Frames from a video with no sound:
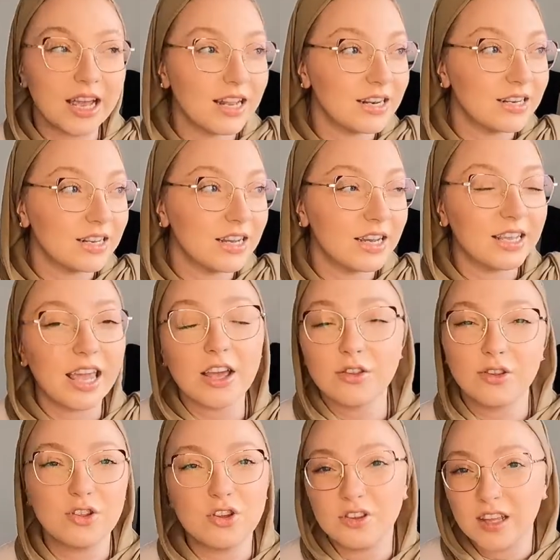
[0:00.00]
And yeah,
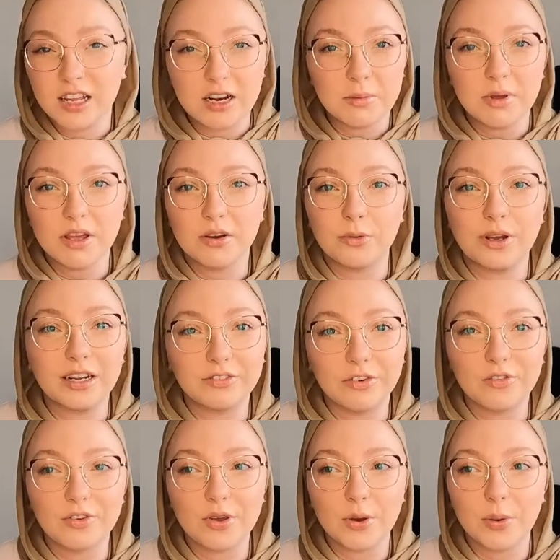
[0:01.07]
so just gonna be a quick
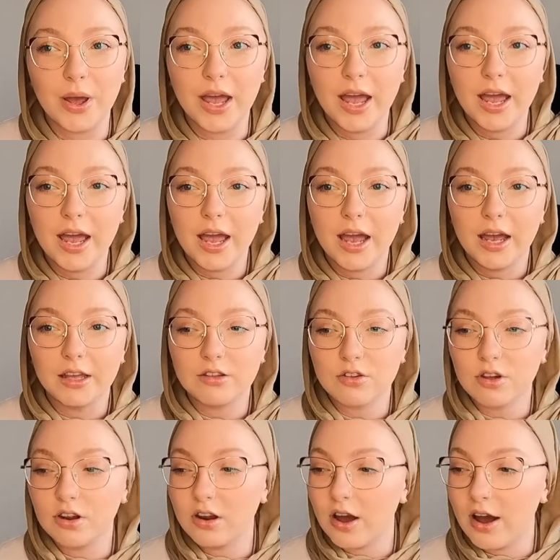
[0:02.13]
review
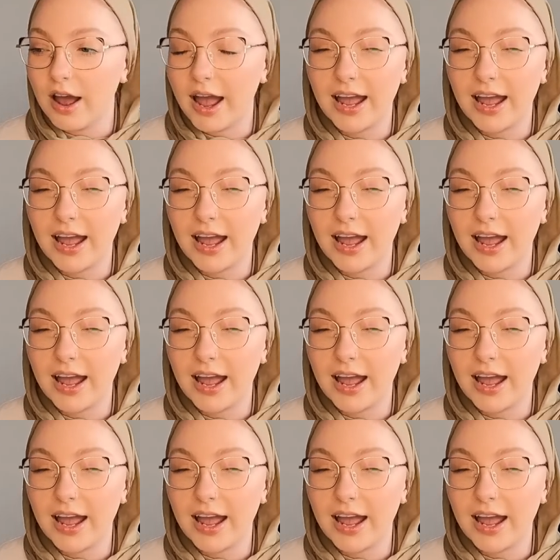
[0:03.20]
inshallah.